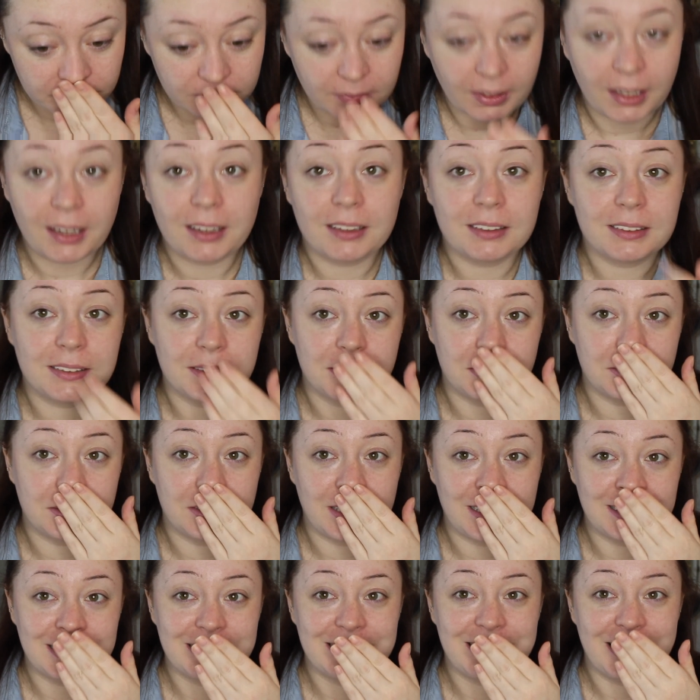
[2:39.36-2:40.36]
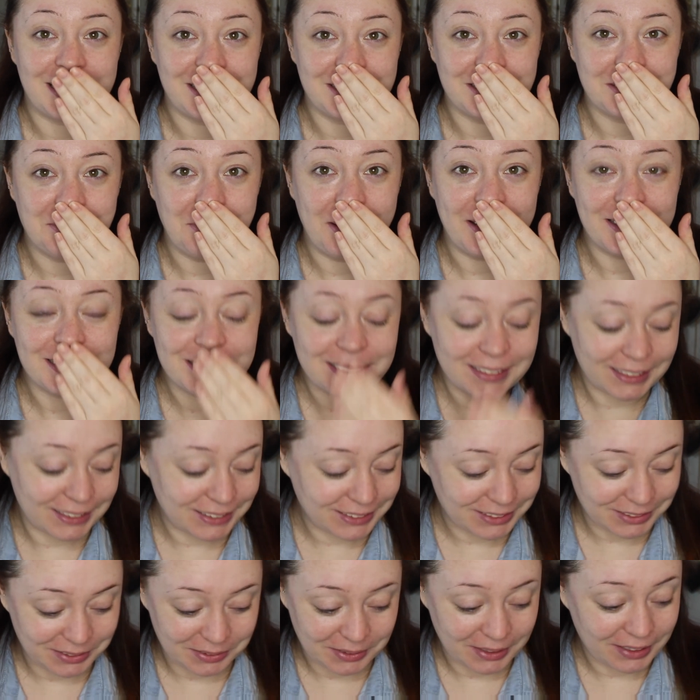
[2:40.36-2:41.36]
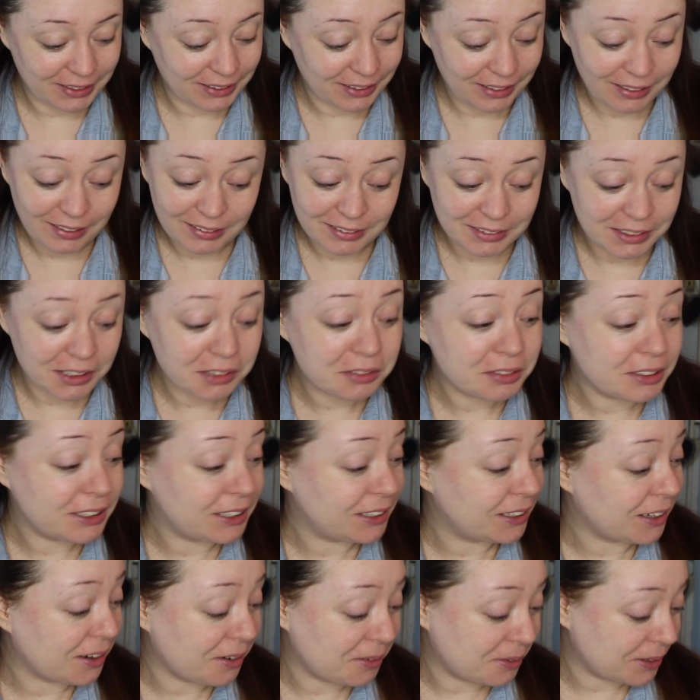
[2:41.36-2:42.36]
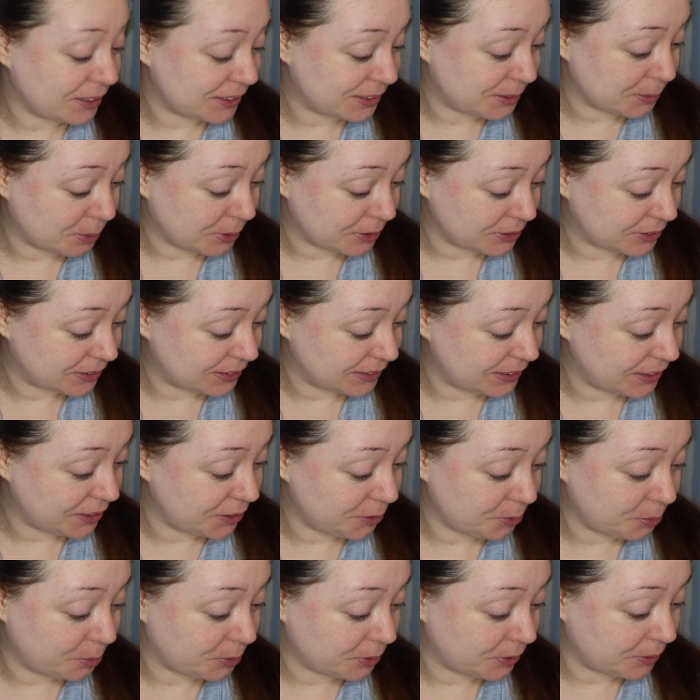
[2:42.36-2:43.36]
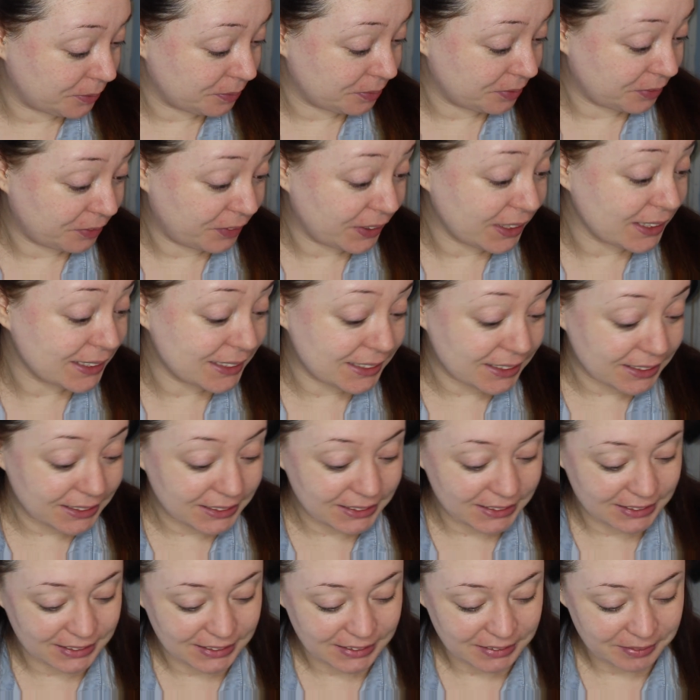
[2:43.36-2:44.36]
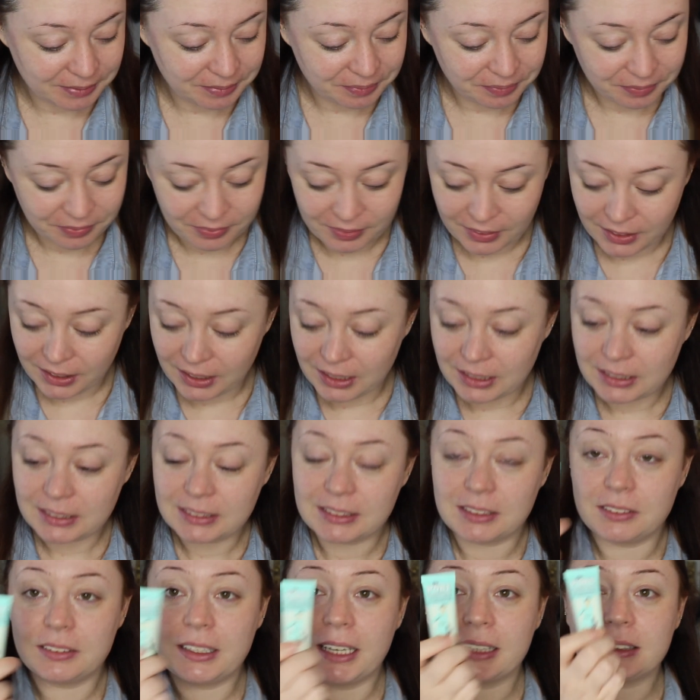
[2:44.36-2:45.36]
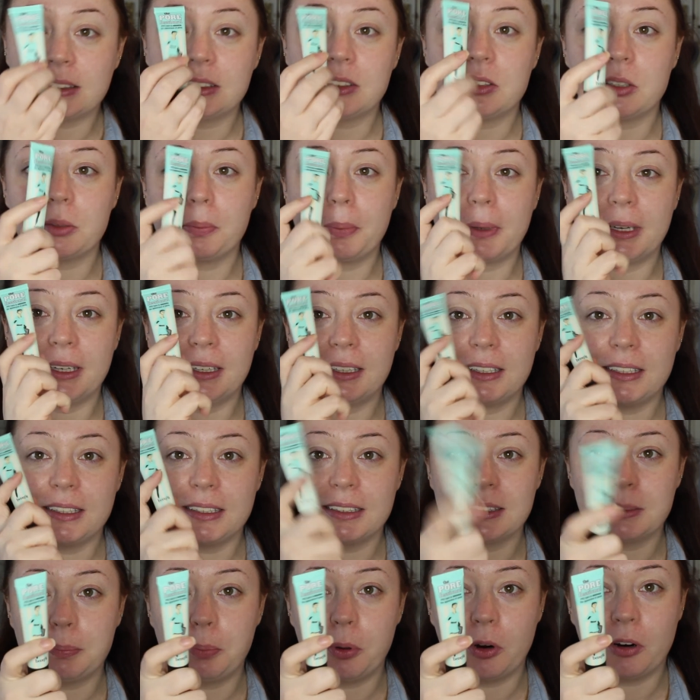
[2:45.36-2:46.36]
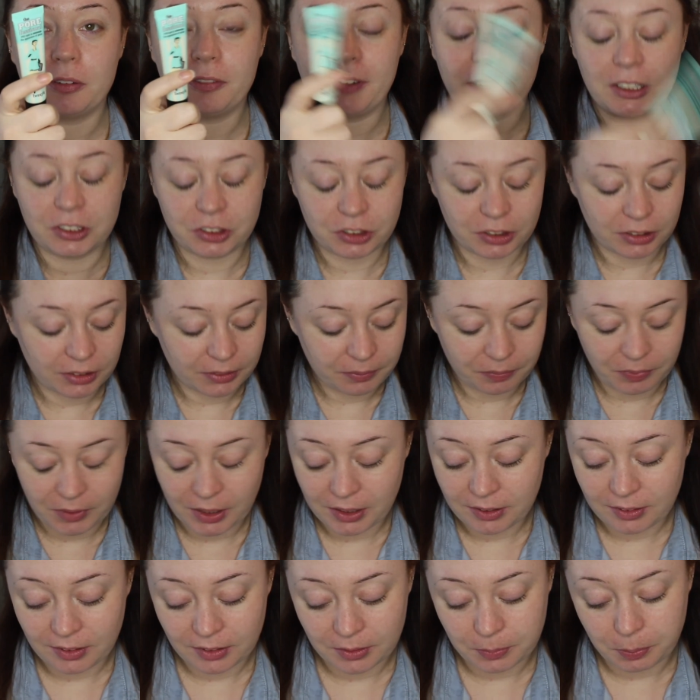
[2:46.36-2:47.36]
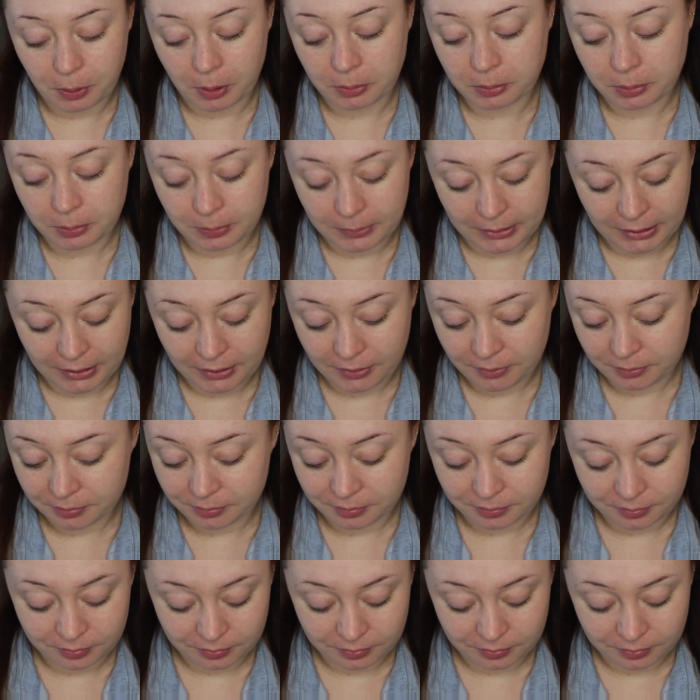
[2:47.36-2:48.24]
yeah, so as I said, it smells nice as well. Don't really know what it's supposed to do, but feels nice. So next up is Porefessional. This is probably,